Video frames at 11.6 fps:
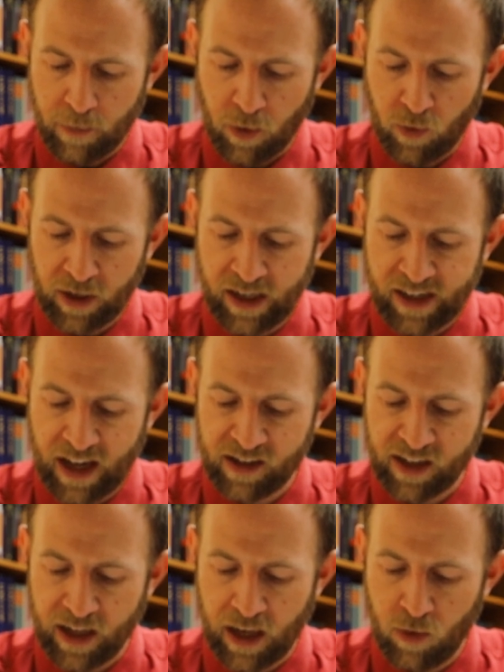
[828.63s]
But when he
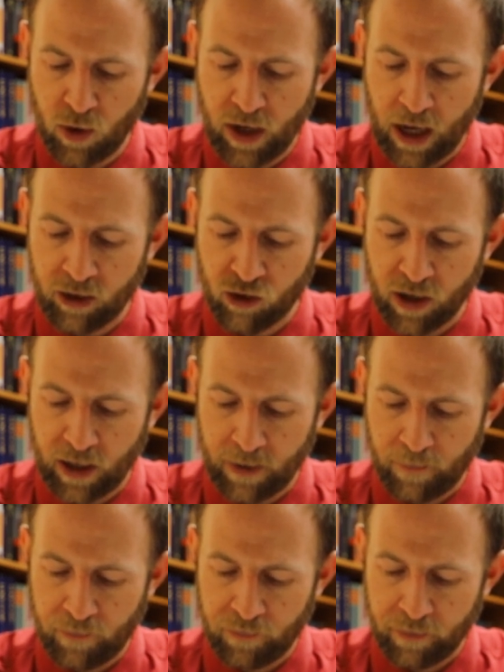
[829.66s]
tasted it, he would not drink it.
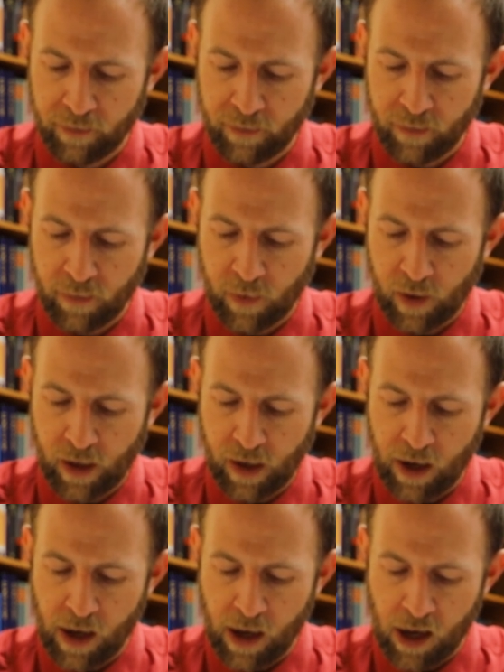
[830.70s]

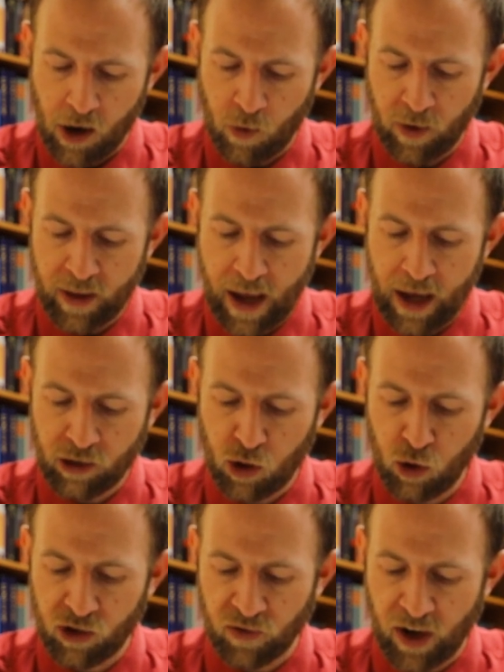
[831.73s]
And when they had
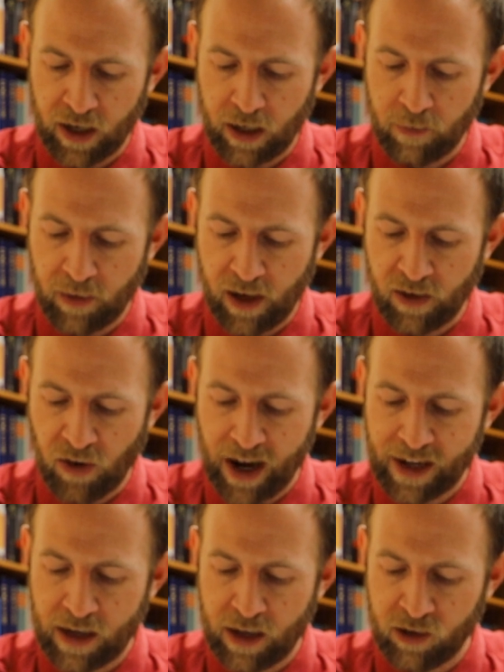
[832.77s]
crucified him, they
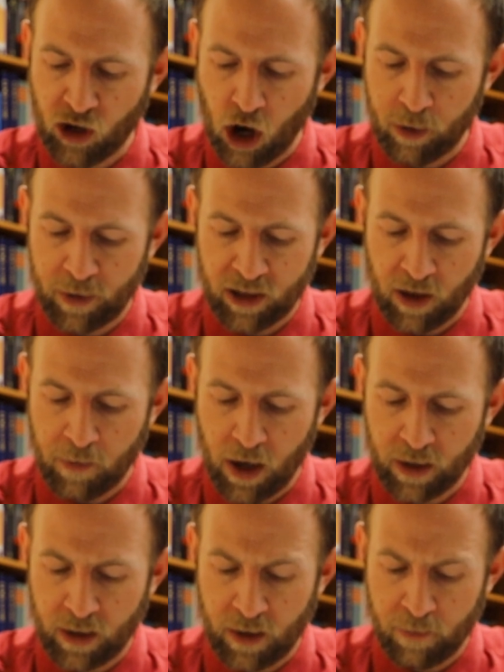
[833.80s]
divided his garments
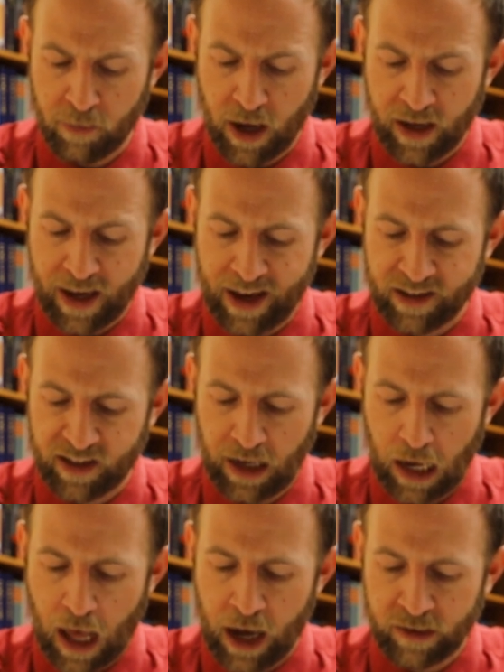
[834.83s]
among them by
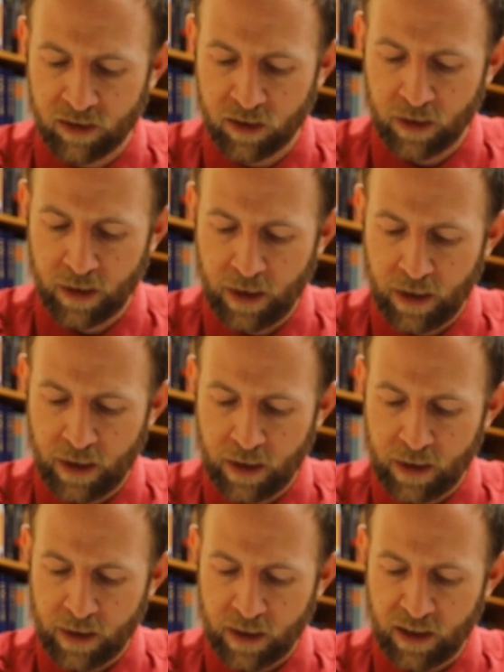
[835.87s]
casting lots.
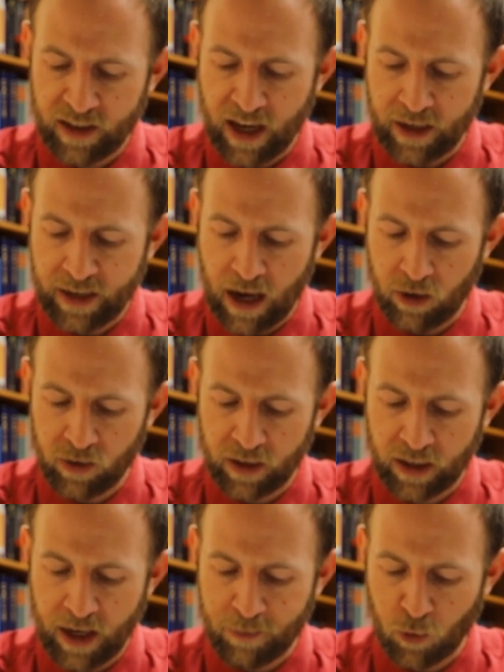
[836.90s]
They sat down
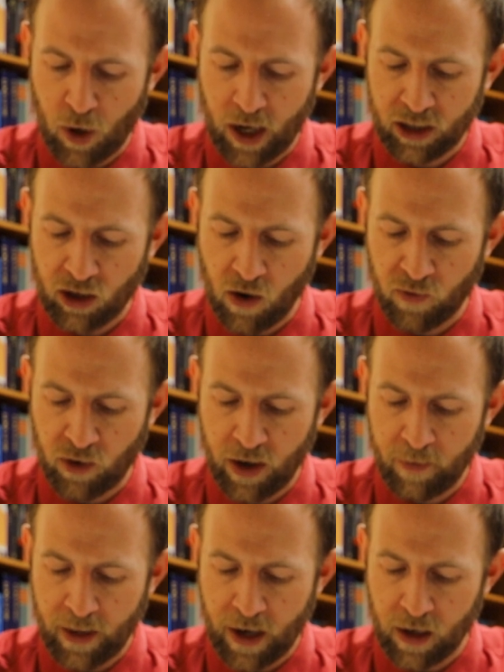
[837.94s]
and kept watch over
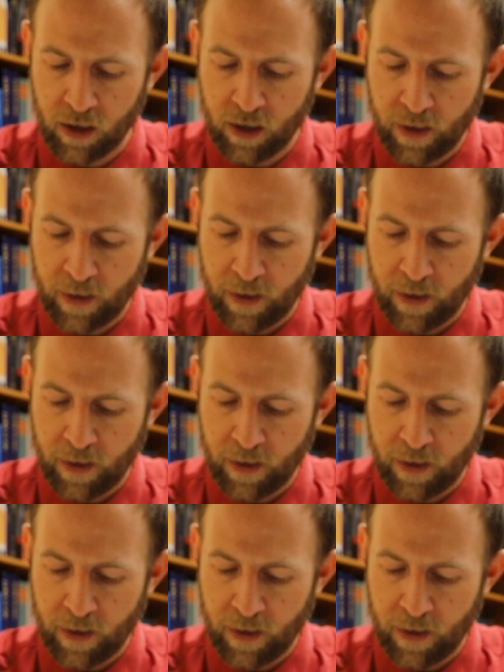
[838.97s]
him there.